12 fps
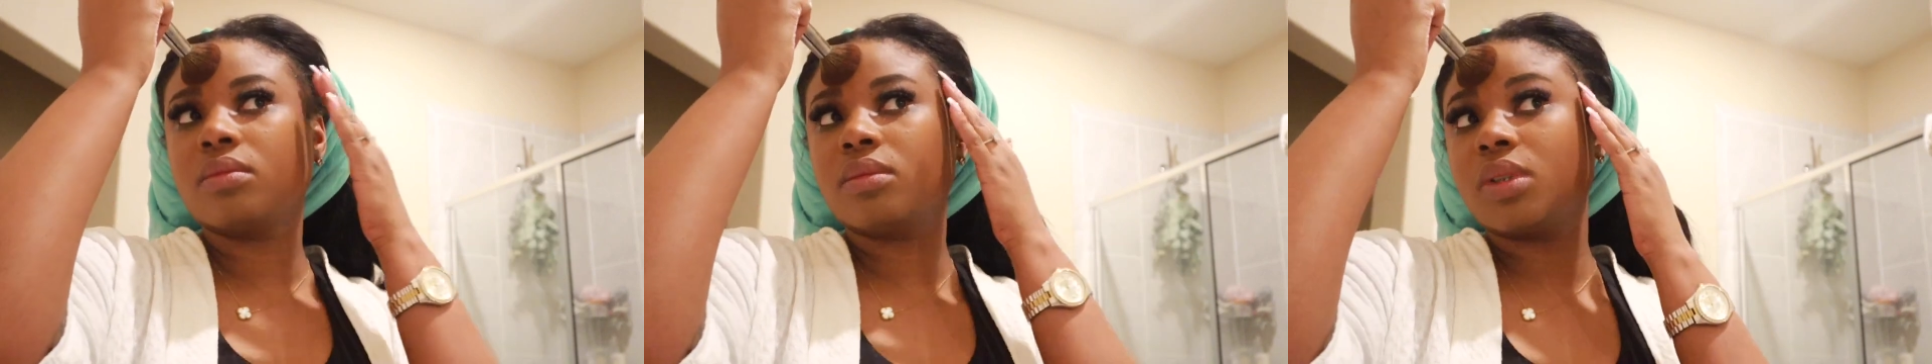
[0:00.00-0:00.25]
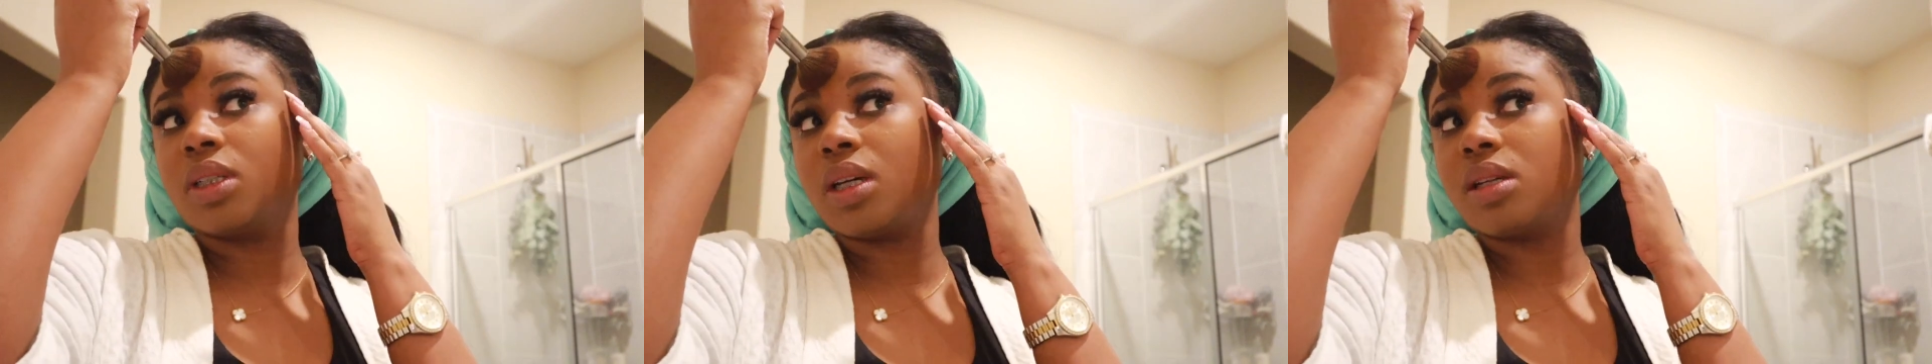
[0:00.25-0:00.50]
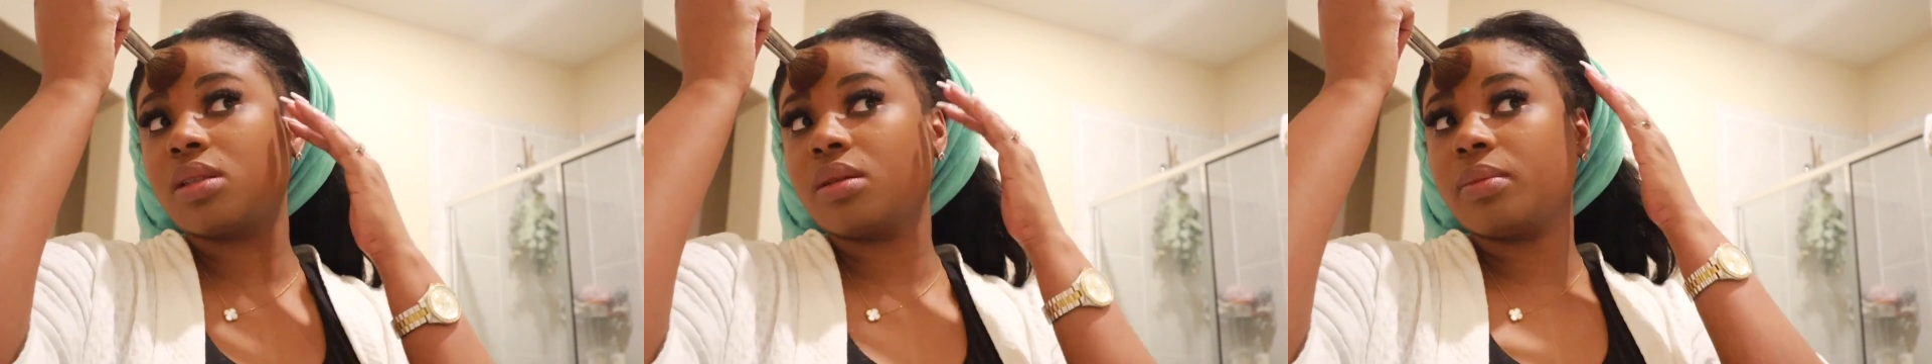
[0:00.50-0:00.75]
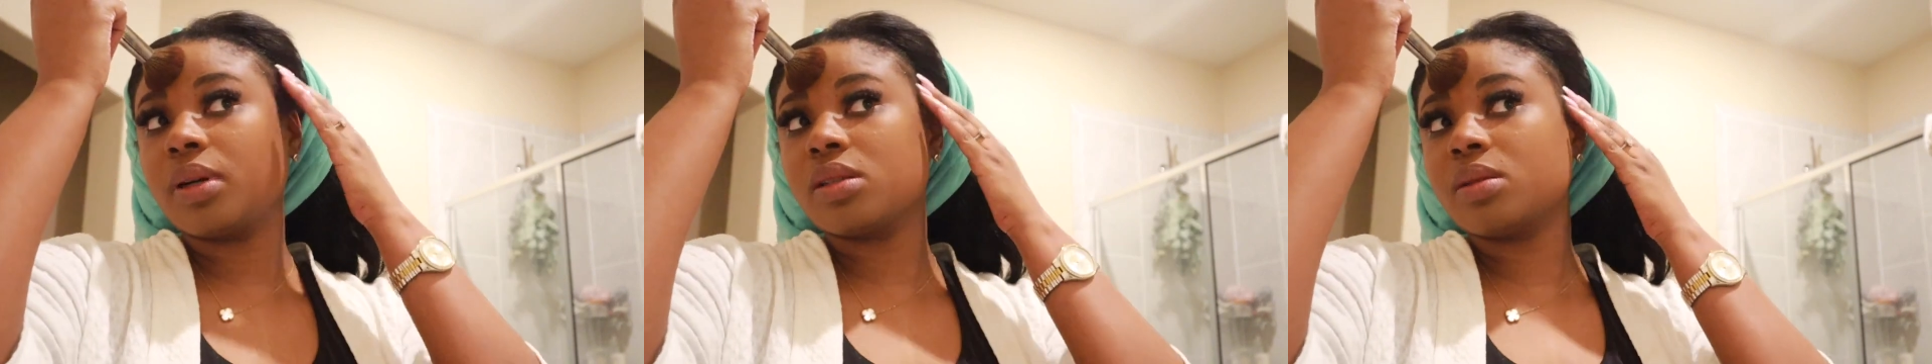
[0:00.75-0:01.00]
Let me tell you
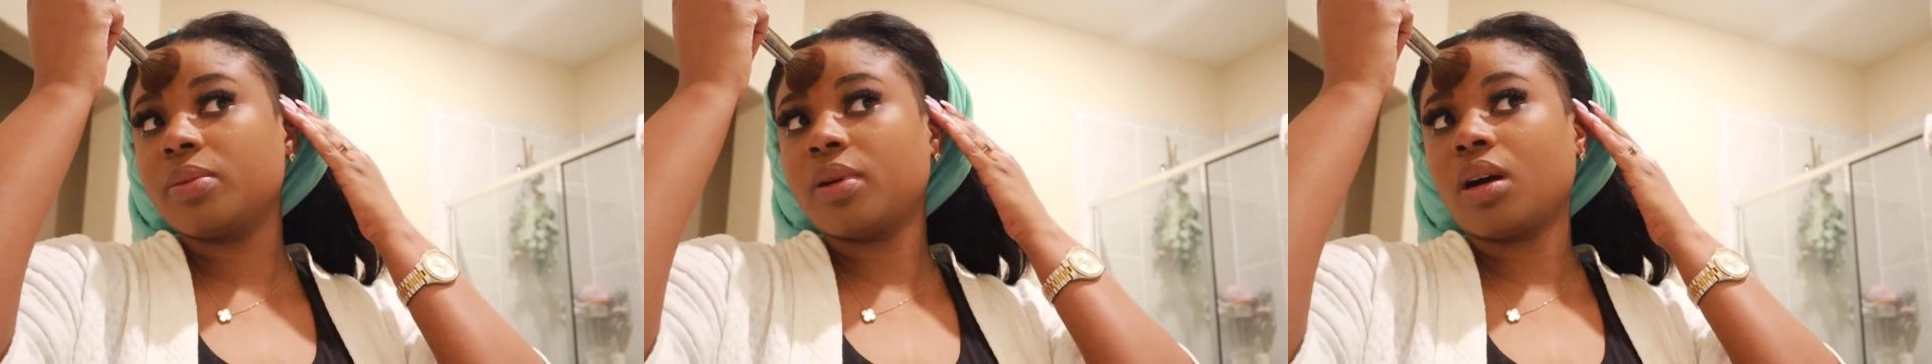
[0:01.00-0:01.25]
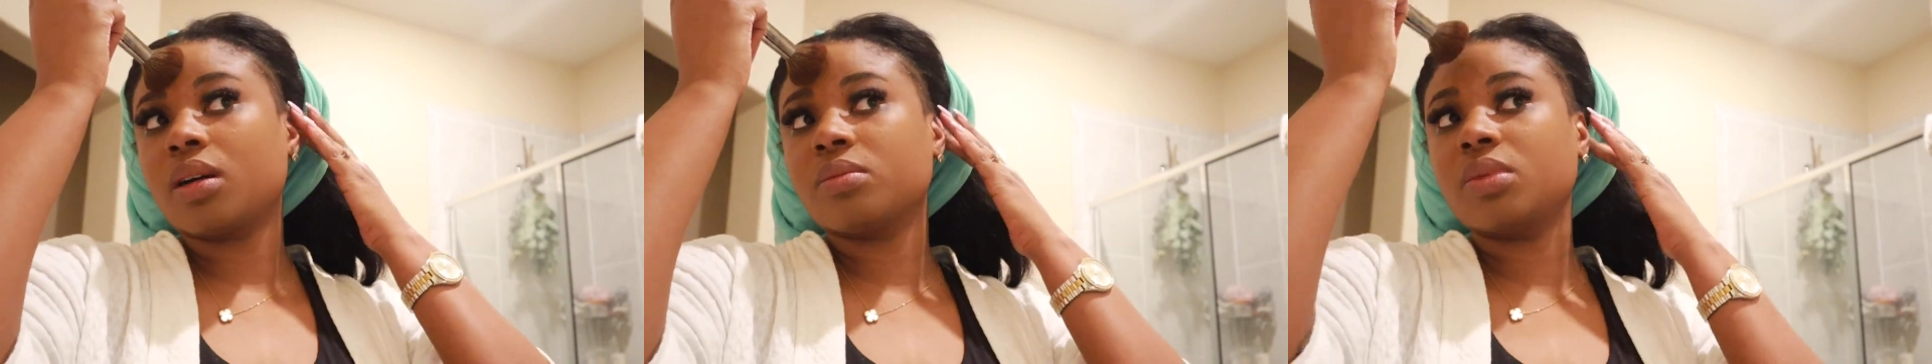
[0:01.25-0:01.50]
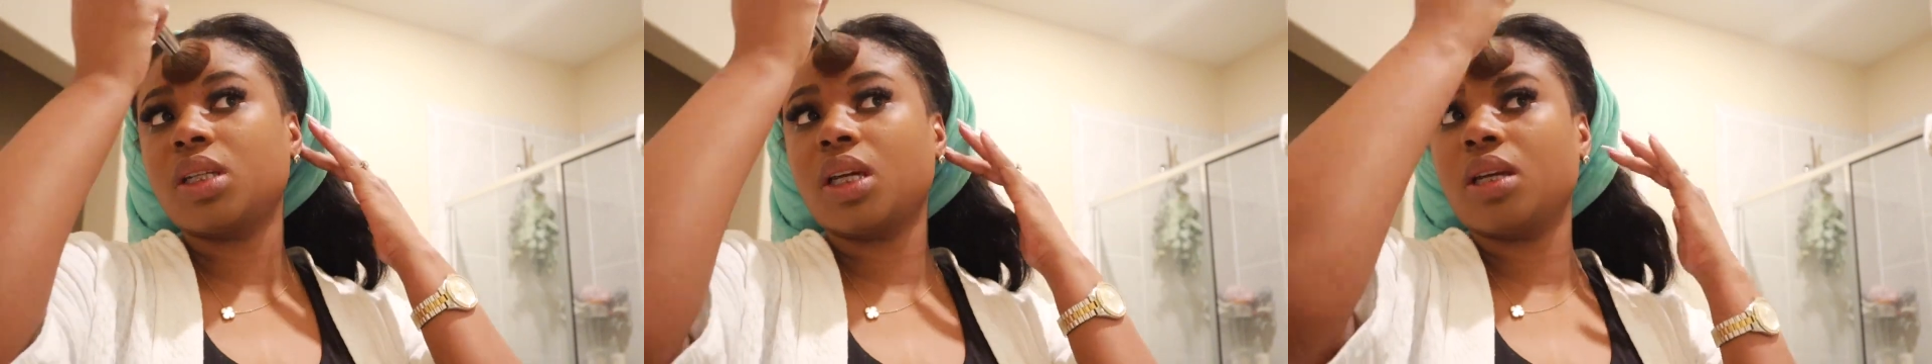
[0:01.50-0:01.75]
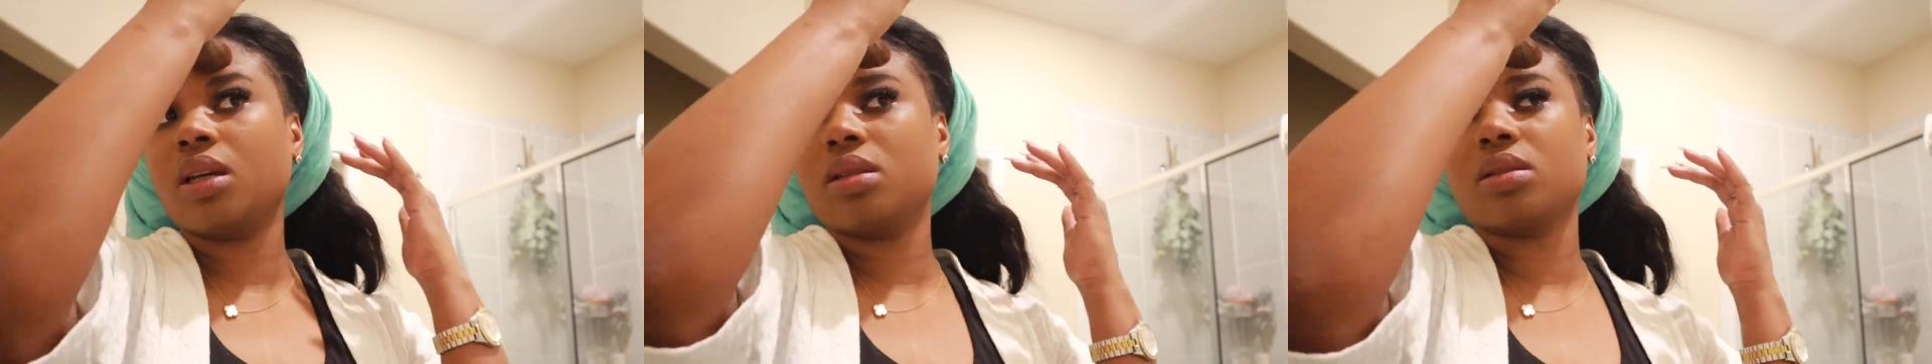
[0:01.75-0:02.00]
something. Postpartum
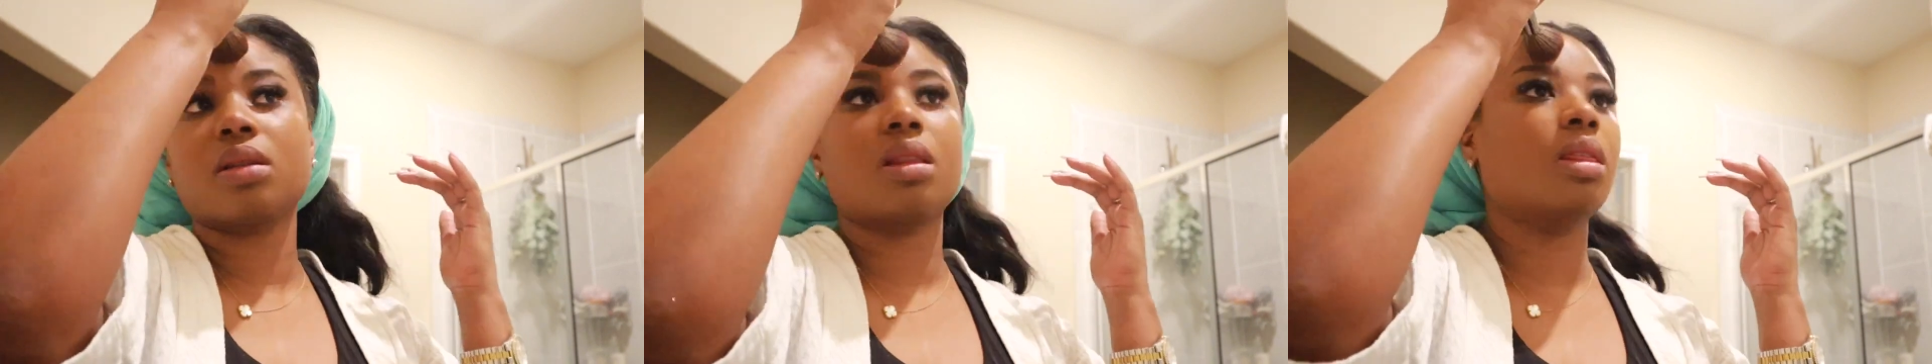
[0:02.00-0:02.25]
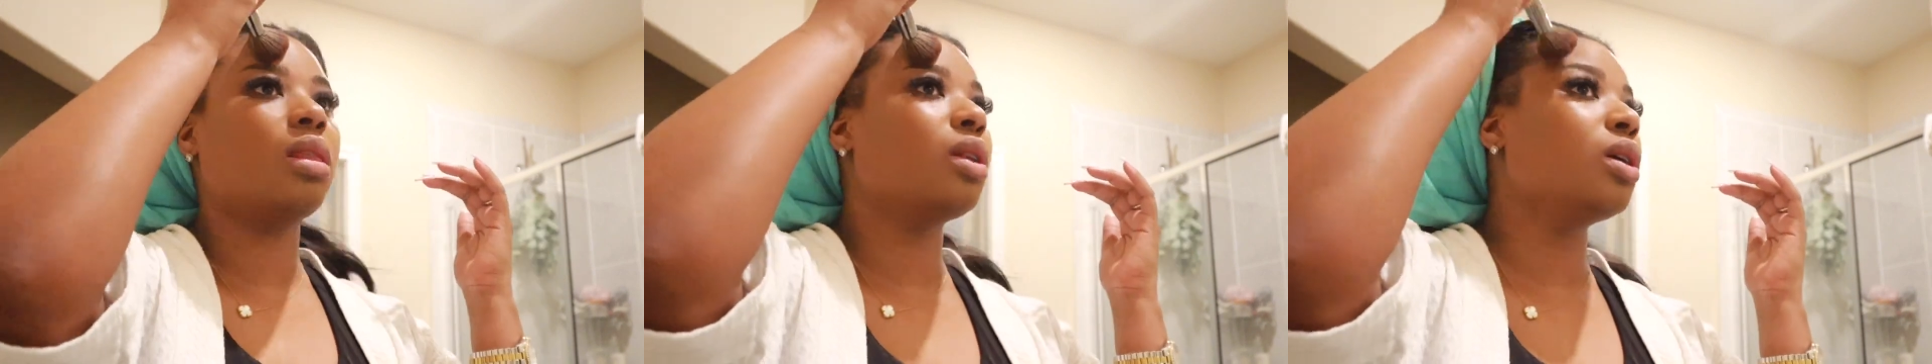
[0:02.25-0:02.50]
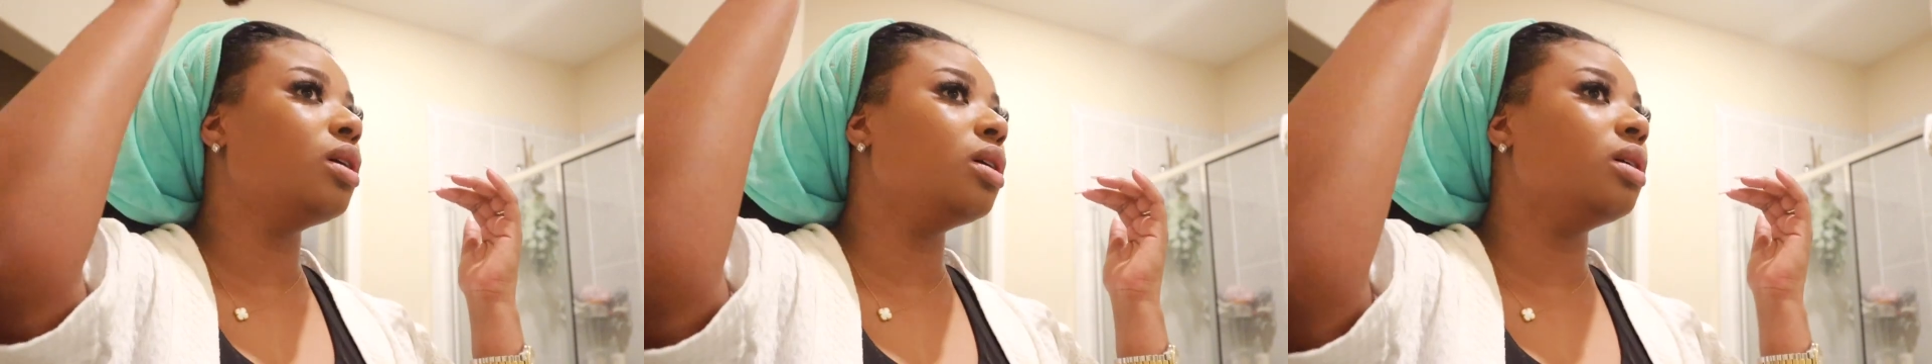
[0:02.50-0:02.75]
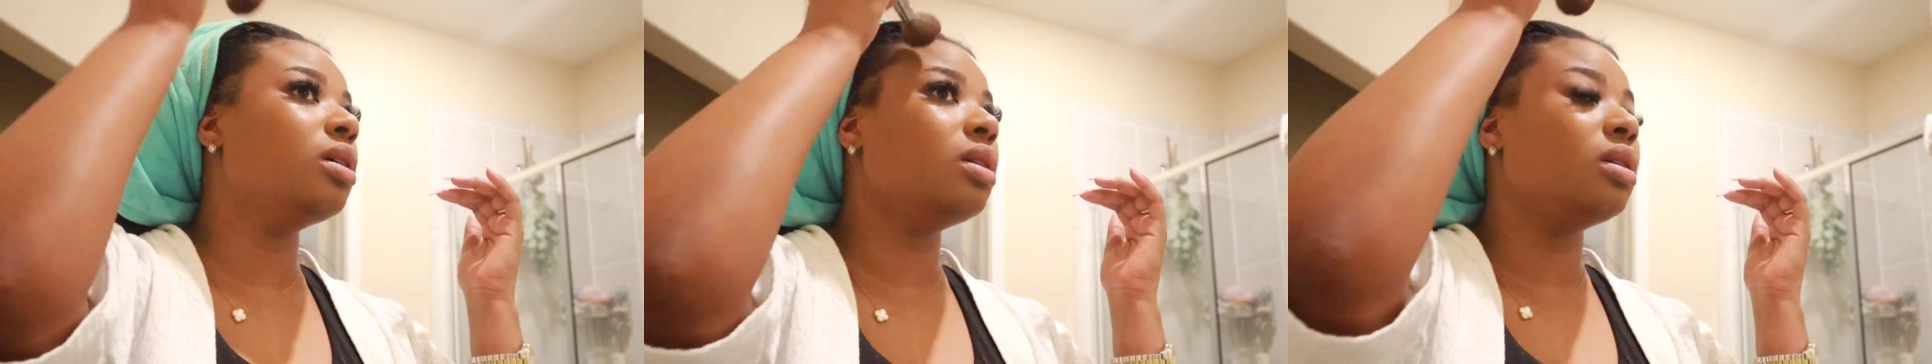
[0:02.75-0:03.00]
shedding is a
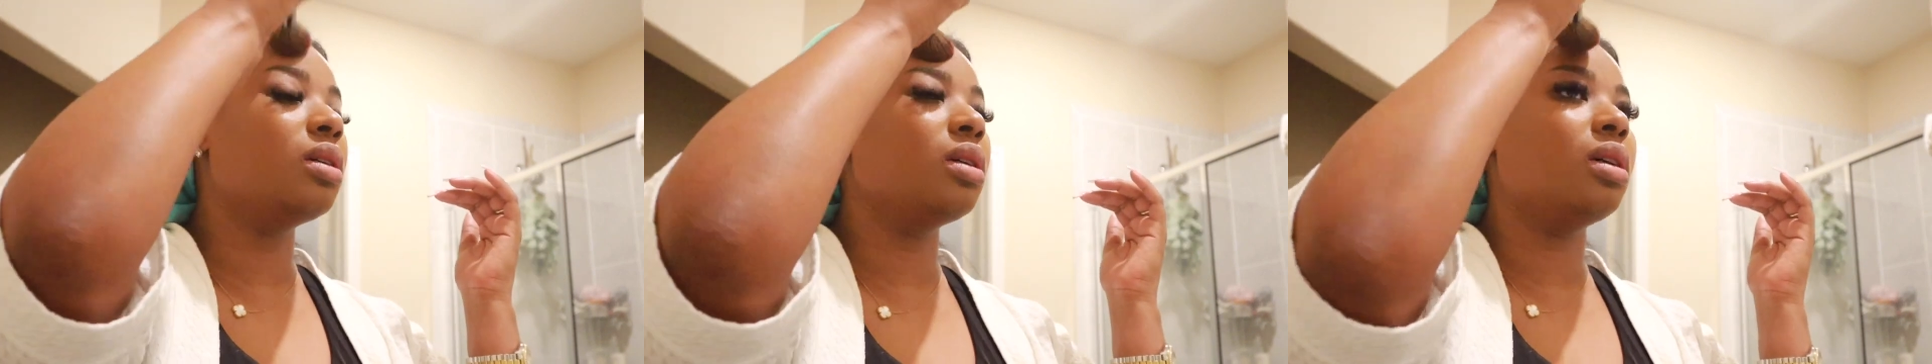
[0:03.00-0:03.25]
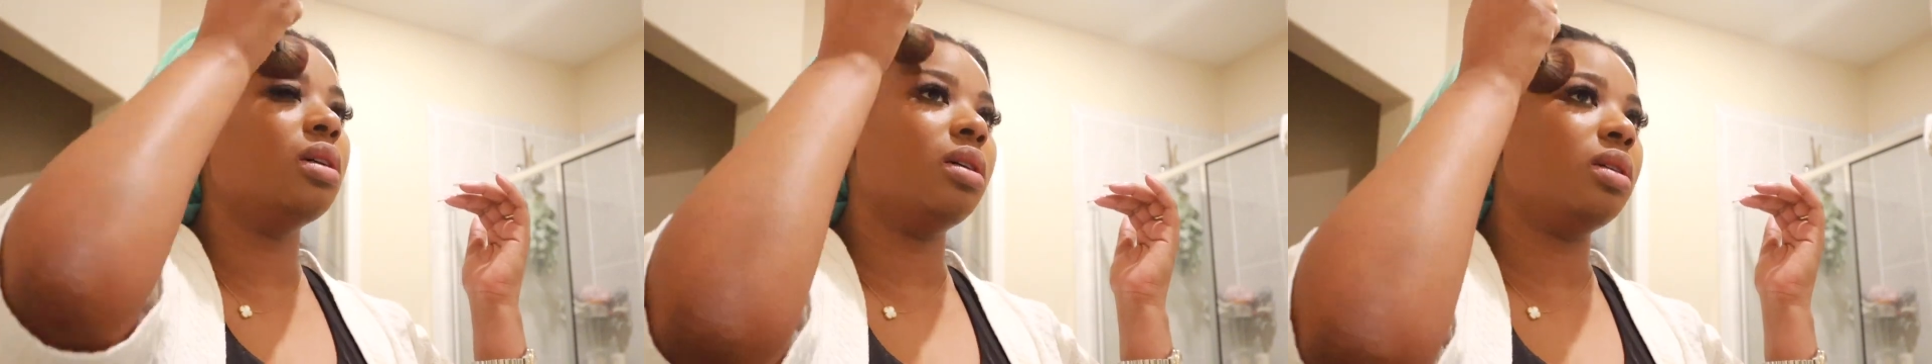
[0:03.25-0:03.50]
thing.